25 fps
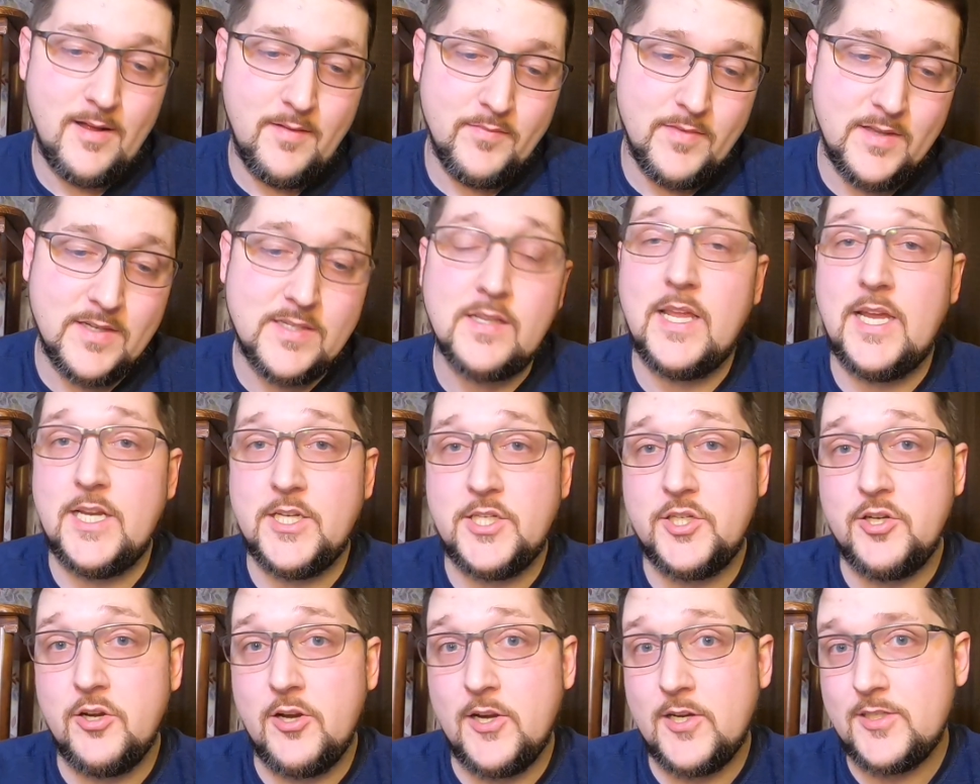this
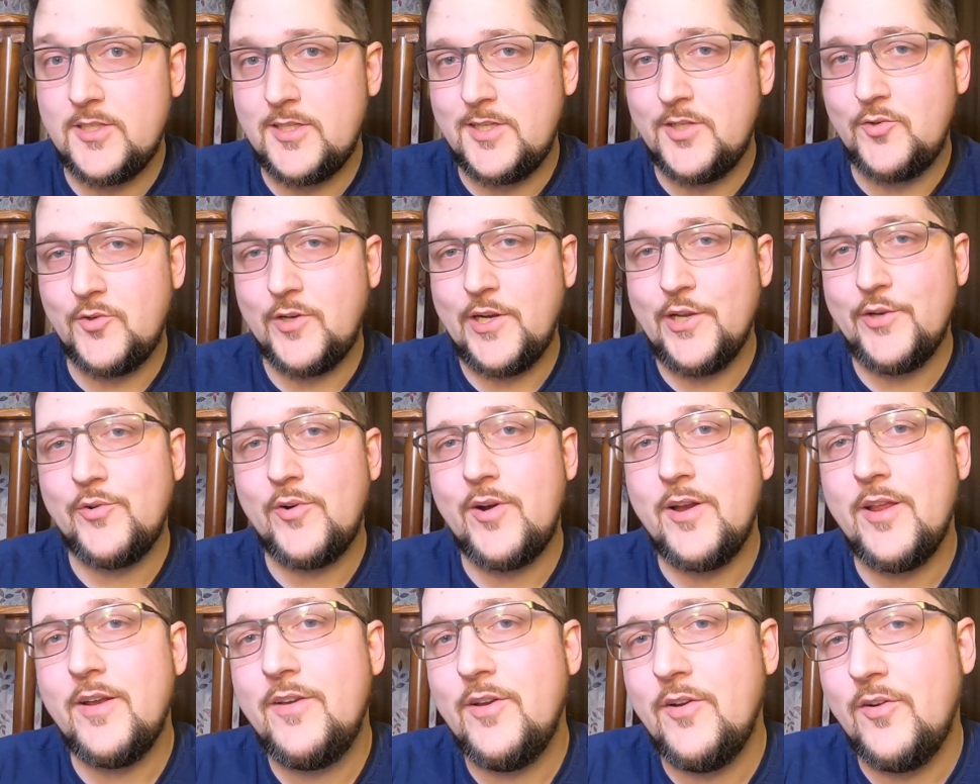last year actually,
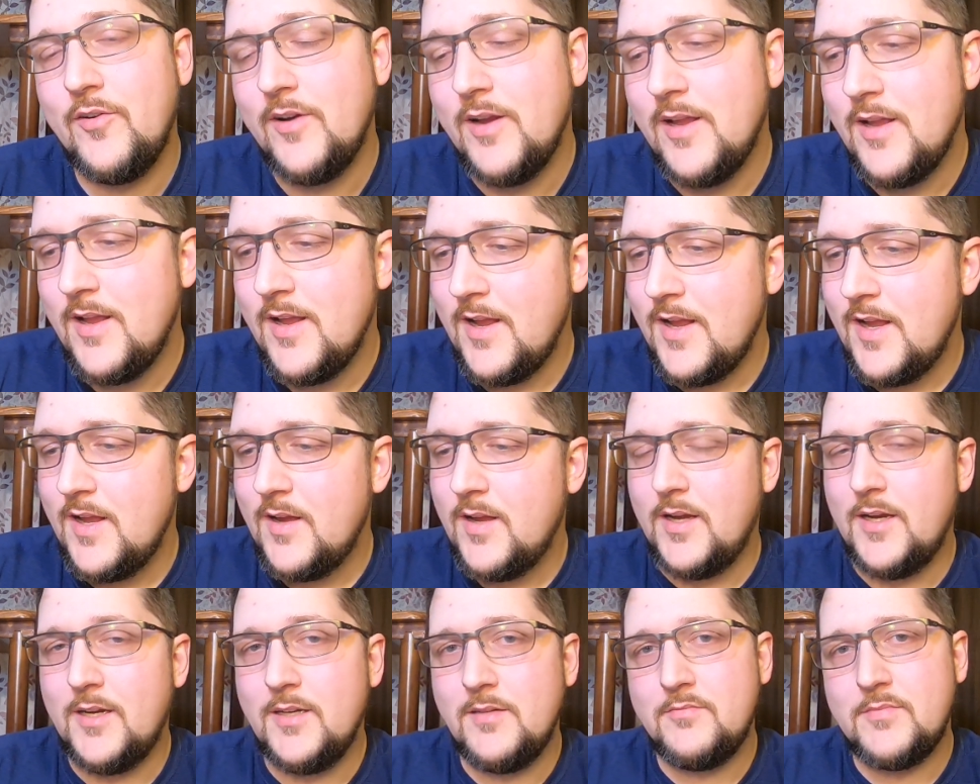2022,
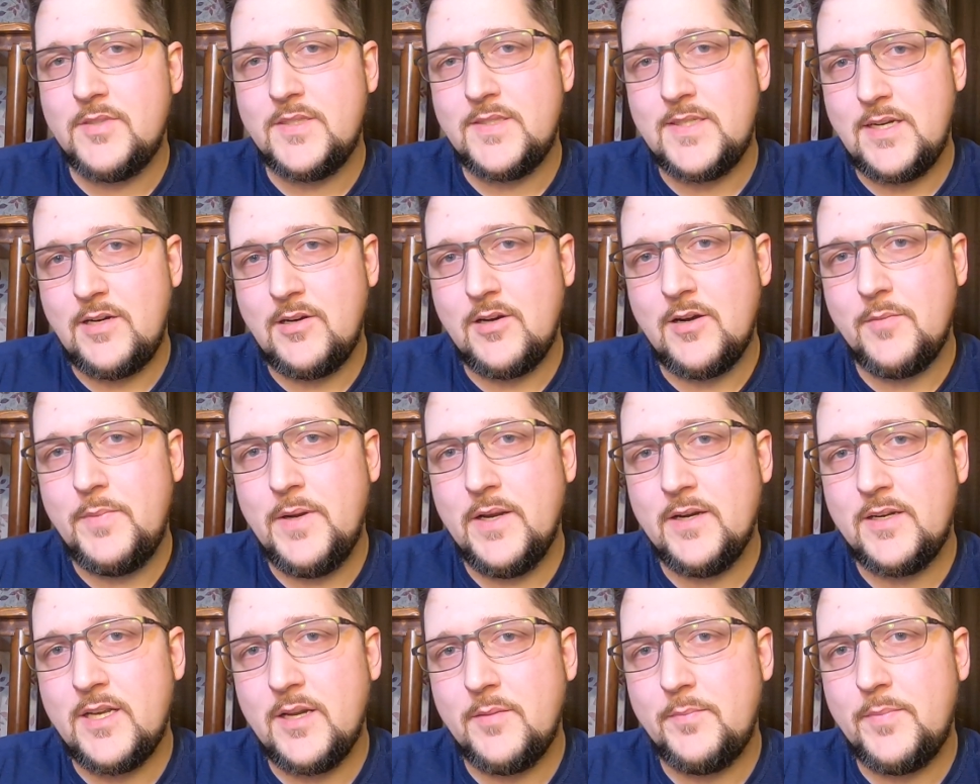Sarah
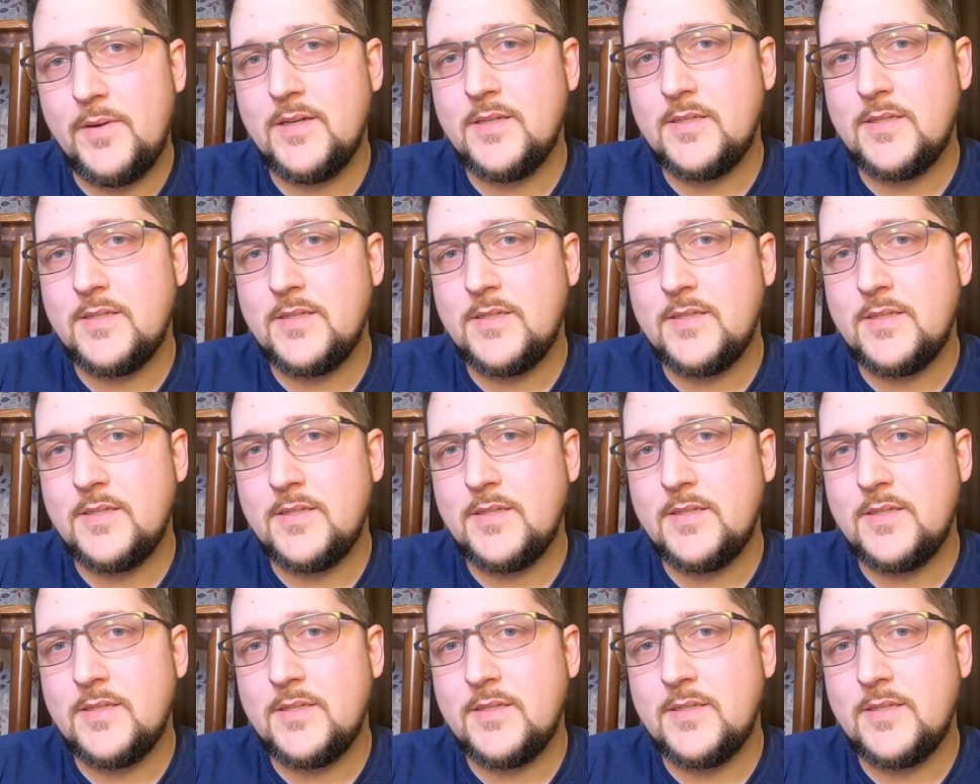picked up